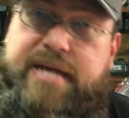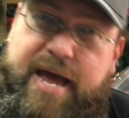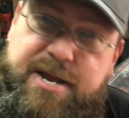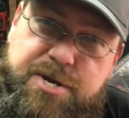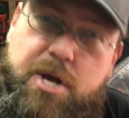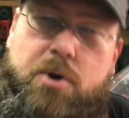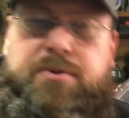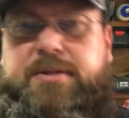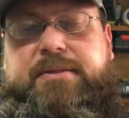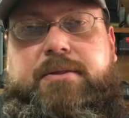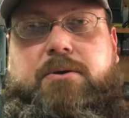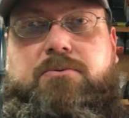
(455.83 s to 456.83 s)
I know
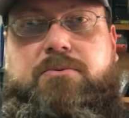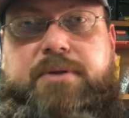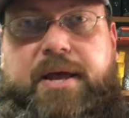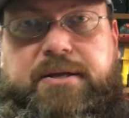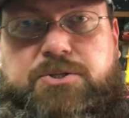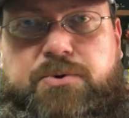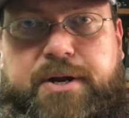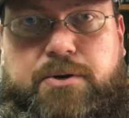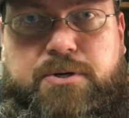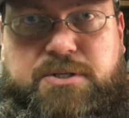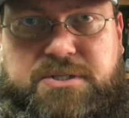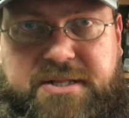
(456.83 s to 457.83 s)
that that
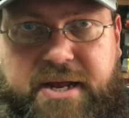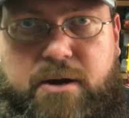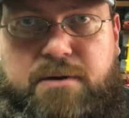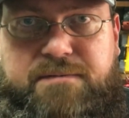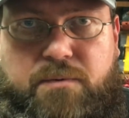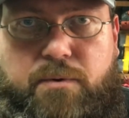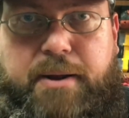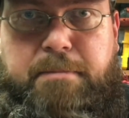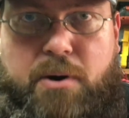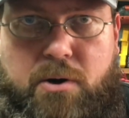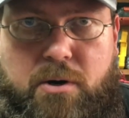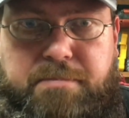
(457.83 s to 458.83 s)
straightener is there for a
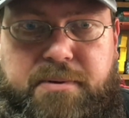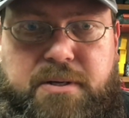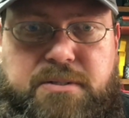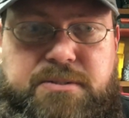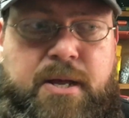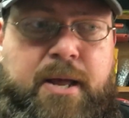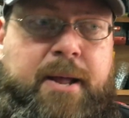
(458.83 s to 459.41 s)
purpose,